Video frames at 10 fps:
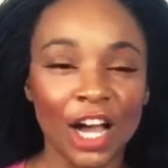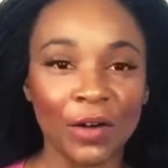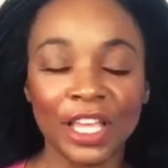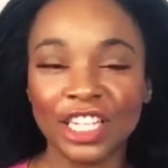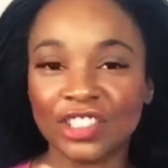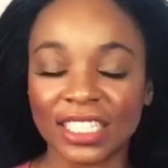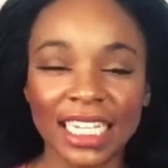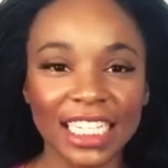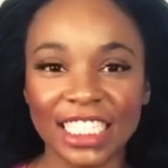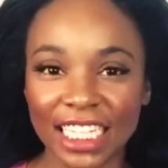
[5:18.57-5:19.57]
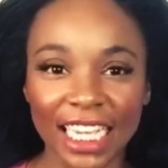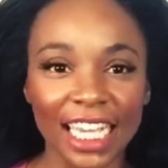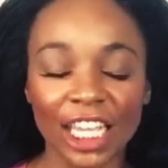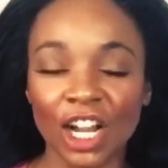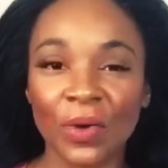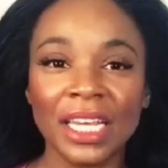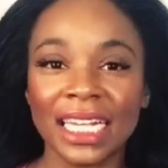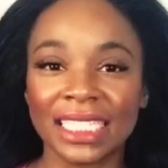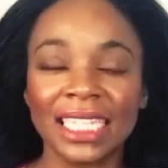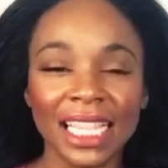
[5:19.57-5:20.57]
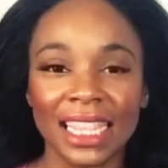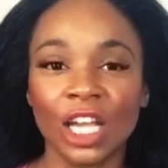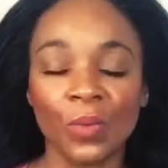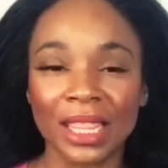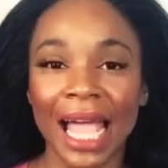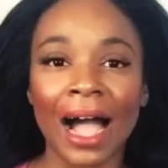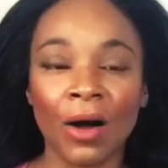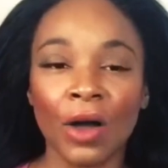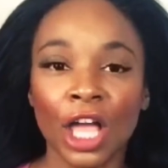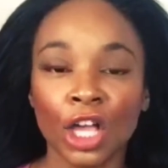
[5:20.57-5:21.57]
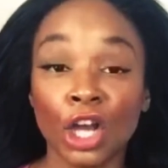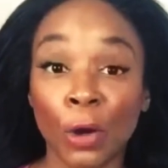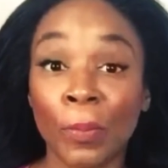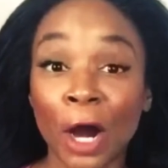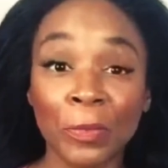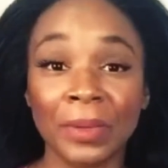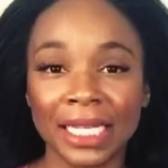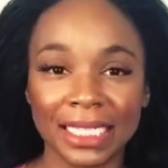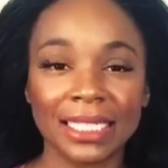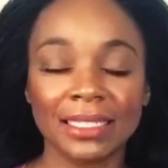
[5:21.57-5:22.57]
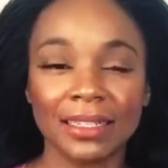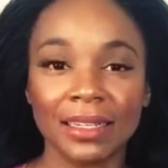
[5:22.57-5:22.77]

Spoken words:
he's strategic. He does nothing without purpose.